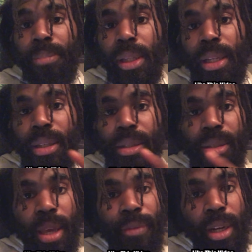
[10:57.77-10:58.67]

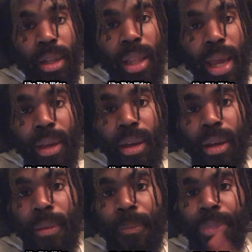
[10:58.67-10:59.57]
please give it a like.
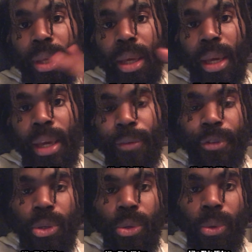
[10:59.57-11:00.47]

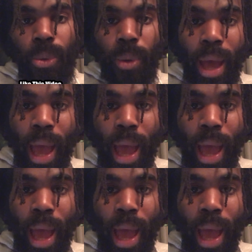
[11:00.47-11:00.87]
If you